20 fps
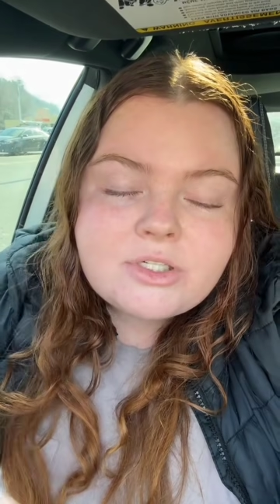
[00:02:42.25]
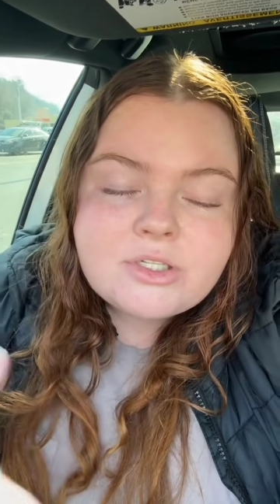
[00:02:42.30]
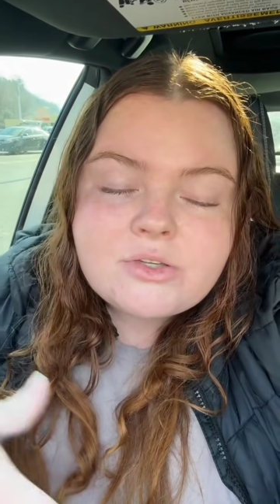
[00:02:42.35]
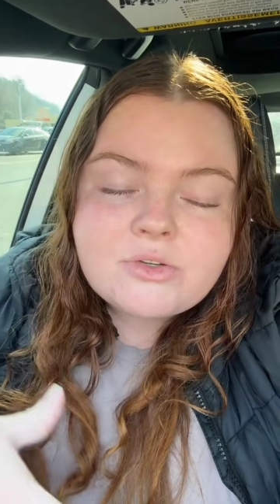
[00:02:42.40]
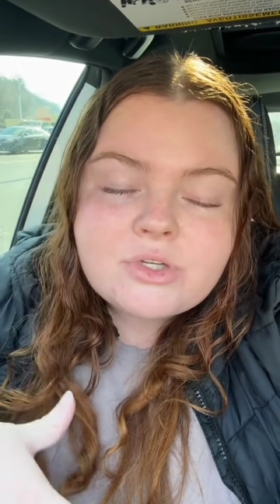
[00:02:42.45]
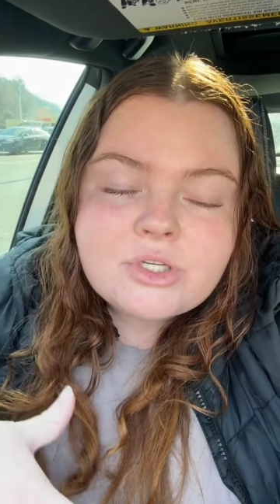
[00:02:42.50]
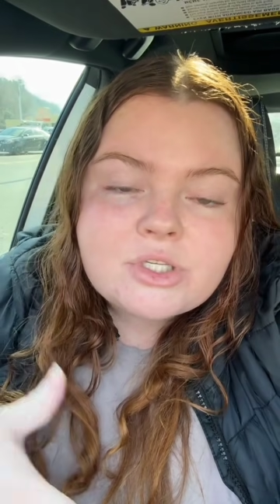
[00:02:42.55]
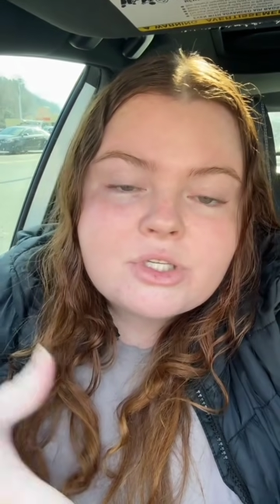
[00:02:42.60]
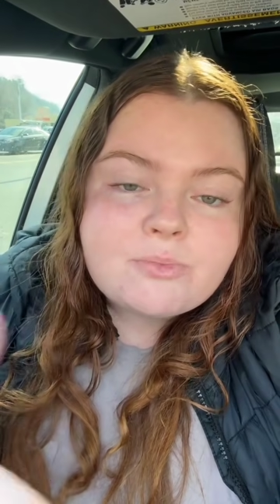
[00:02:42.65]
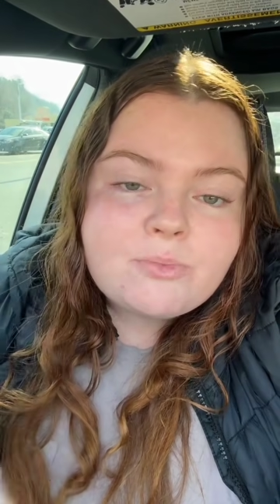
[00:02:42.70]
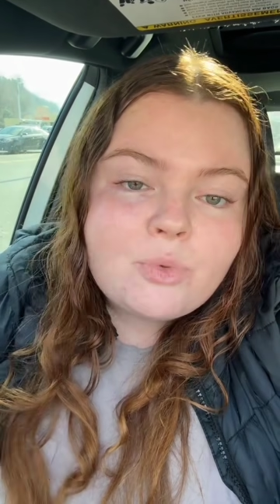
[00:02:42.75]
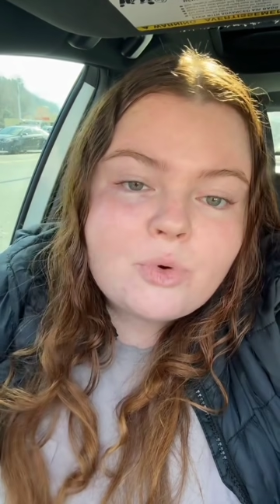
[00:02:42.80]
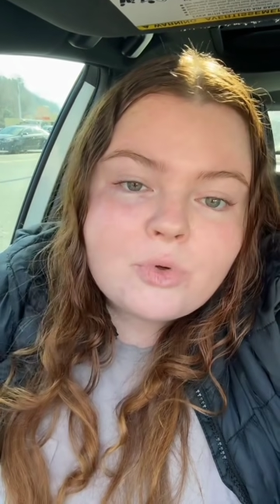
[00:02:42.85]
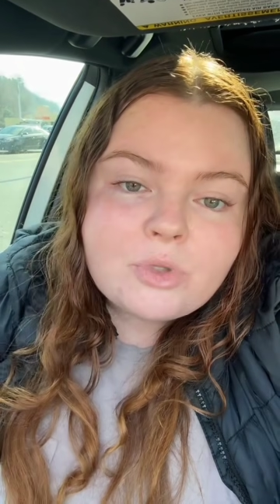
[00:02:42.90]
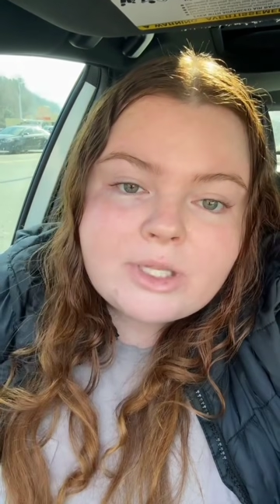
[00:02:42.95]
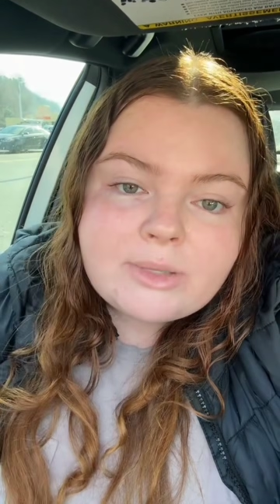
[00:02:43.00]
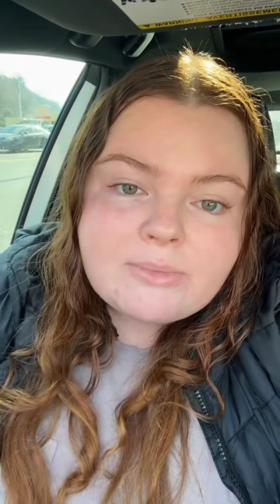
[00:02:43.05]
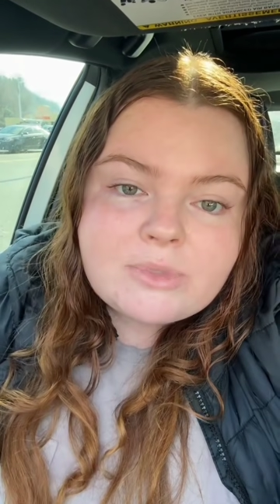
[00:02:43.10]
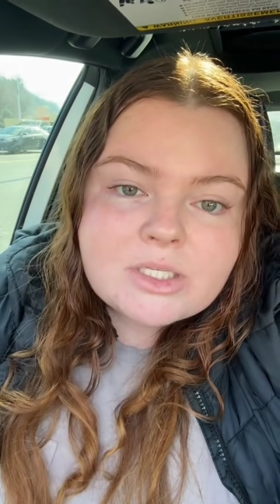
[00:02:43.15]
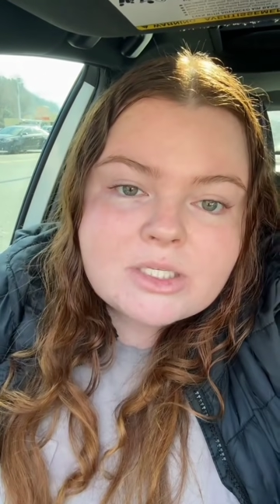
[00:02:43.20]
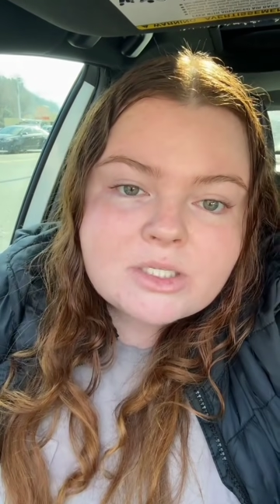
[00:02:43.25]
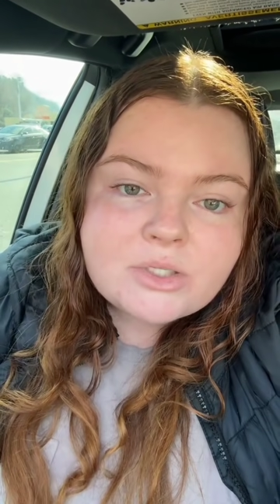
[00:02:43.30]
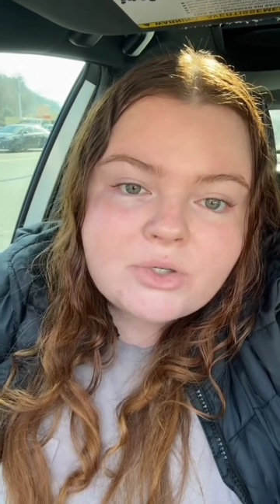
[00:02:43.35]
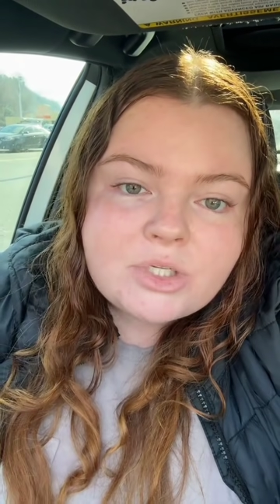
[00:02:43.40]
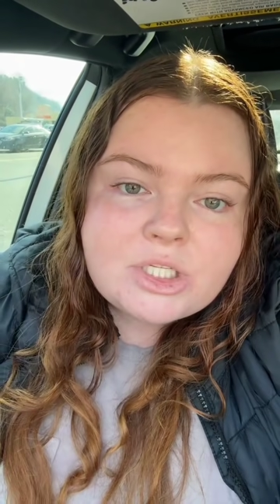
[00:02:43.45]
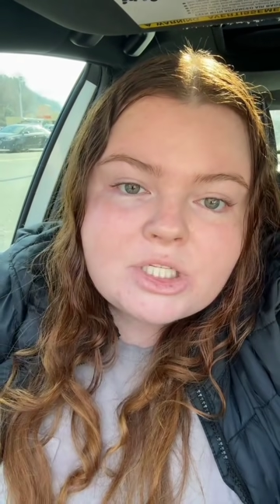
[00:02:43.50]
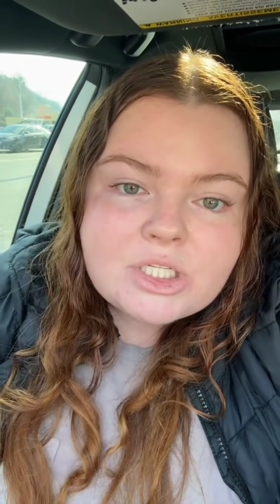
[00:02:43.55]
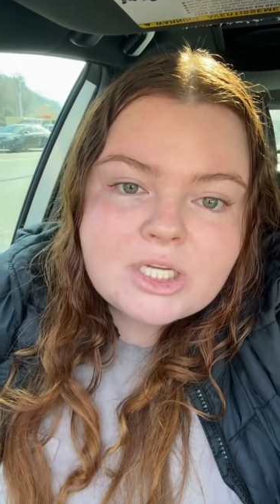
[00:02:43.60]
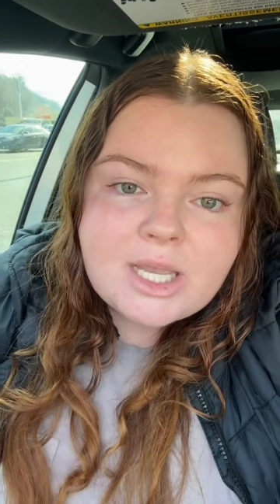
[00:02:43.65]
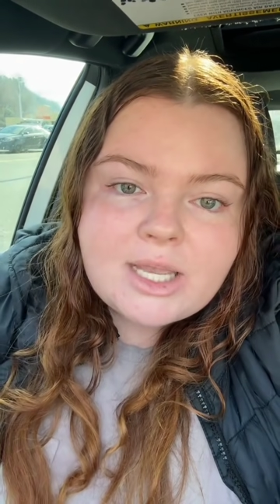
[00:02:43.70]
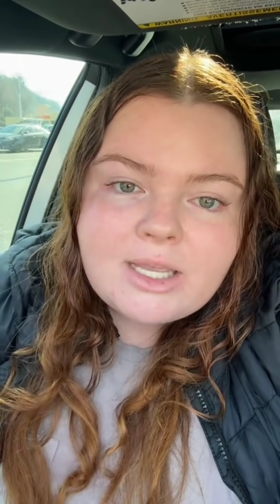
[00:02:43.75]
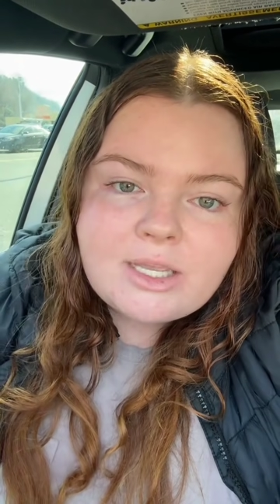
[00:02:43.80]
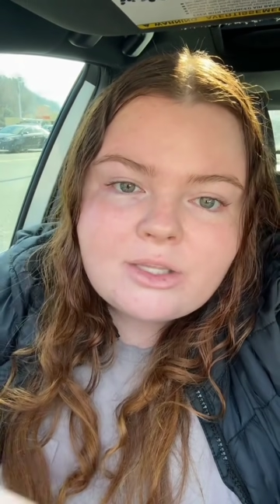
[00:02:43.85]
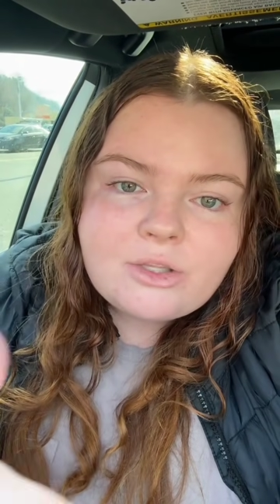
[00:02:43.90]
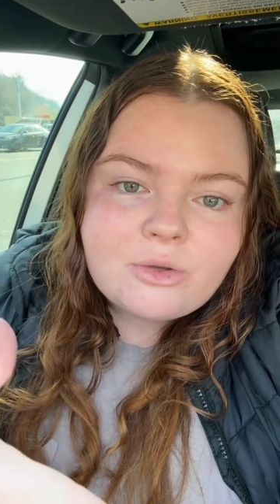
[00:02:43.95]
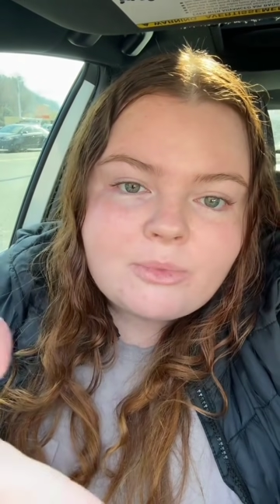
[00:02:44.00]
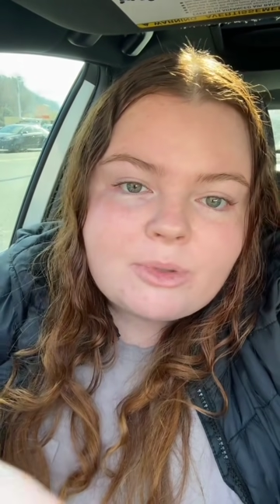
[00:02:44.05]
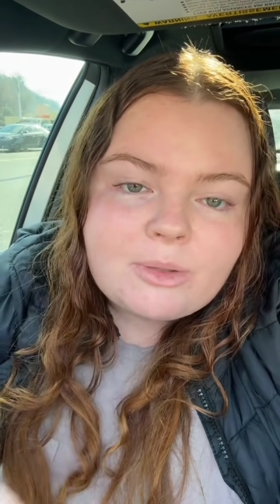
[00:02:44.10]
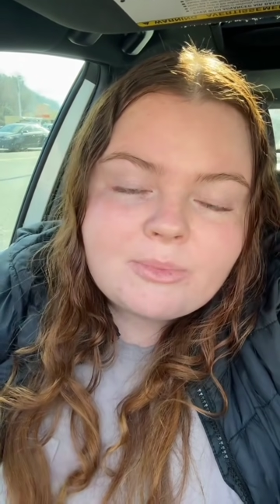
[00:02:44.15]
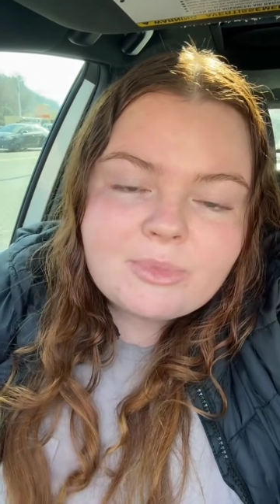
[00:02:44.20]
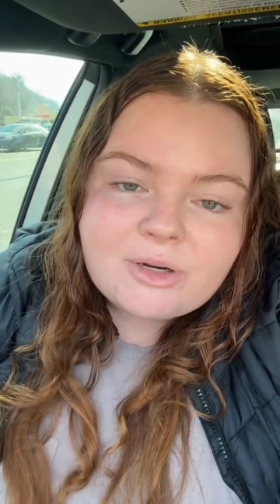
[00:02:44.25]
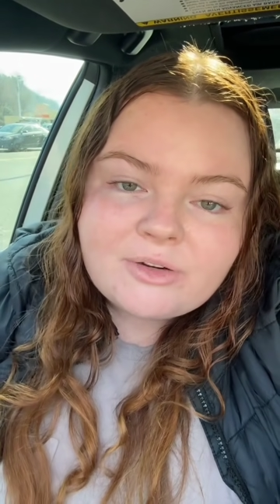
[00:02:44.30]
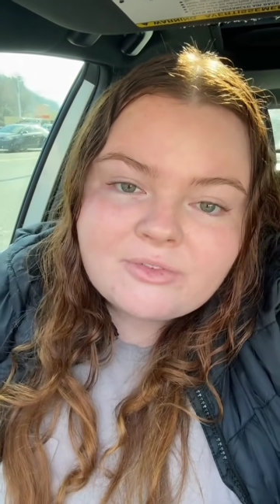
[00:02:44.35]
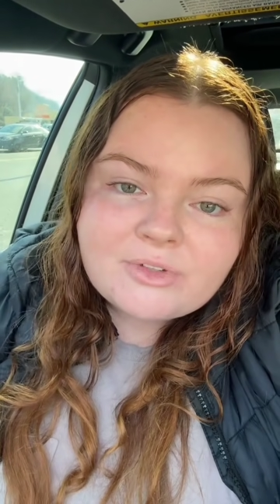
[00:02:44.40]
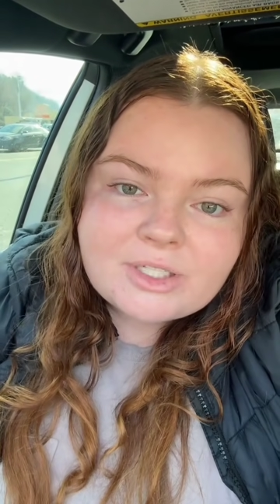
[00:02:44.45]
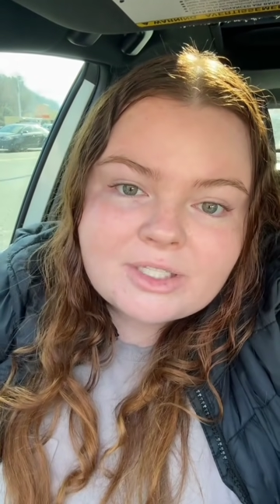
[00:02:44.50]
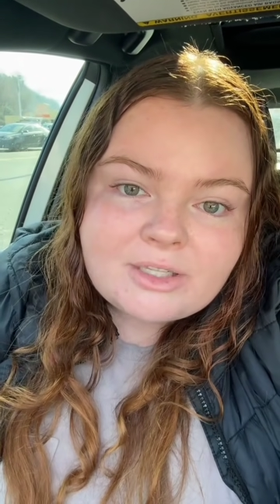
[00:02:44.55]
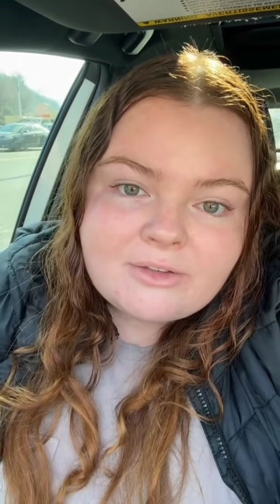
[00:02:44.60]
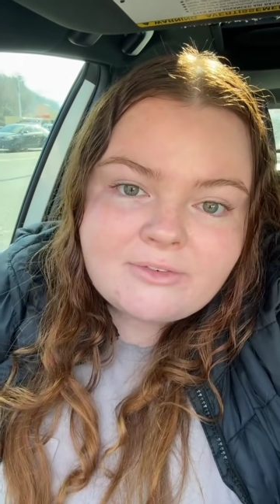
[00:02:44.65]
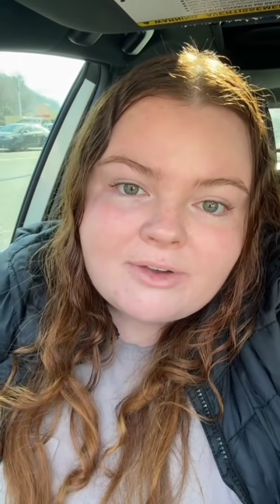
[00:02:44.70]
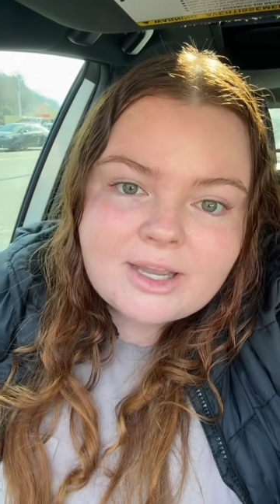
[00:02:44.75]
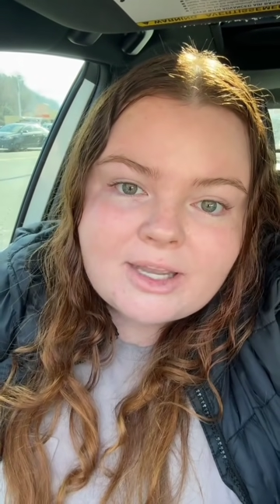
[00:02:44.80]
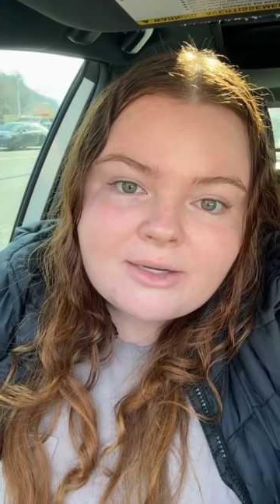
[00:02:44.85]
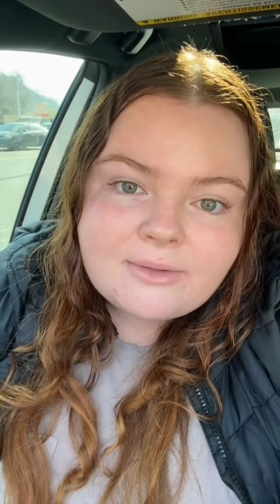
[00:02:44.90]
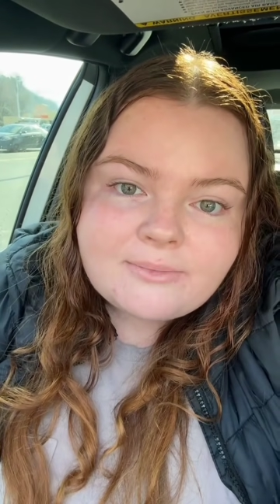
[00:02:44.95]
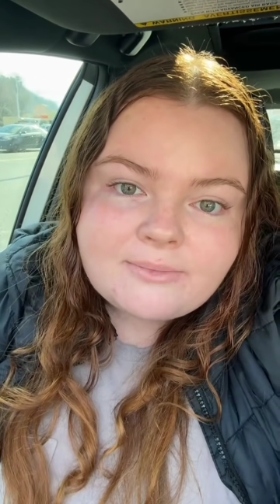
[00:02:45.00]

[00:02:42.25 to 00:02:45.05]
So just pull up the screenshot and you'll be perfectly fine.